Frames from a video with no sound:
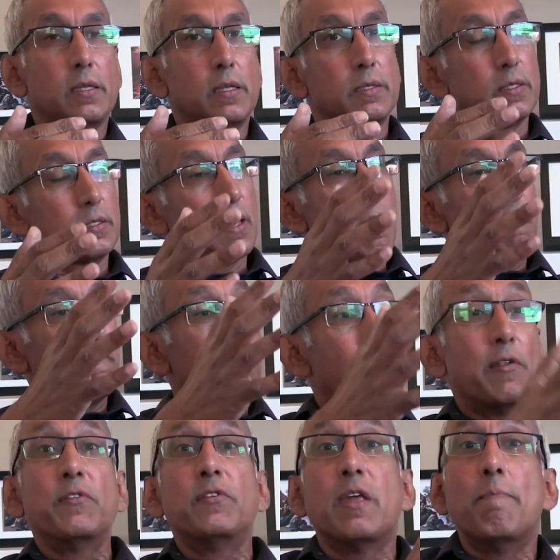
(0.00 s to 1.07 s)
there's this
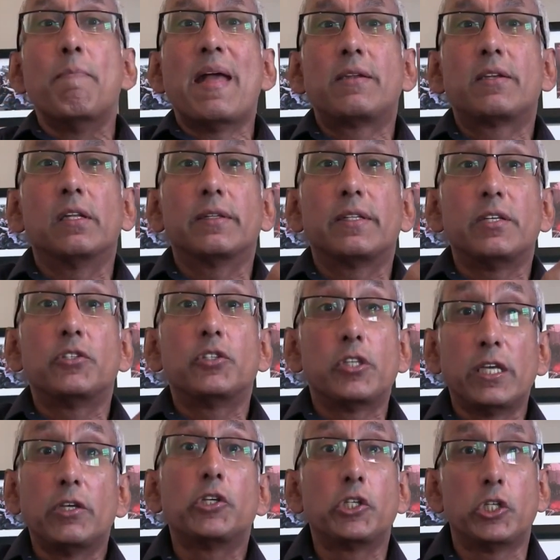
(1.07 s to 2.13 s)
fundamental
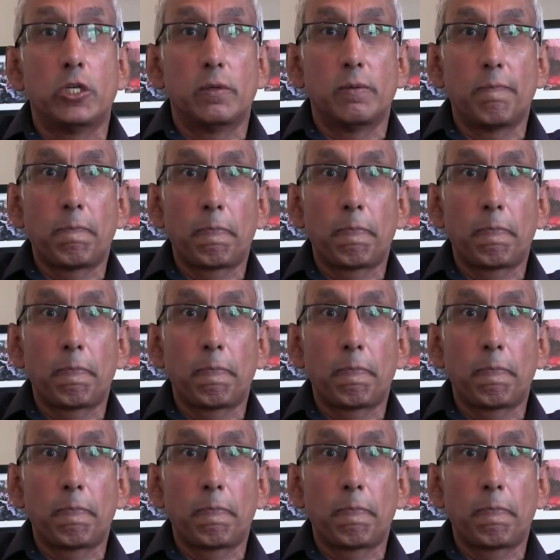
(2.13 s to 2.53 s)
distinction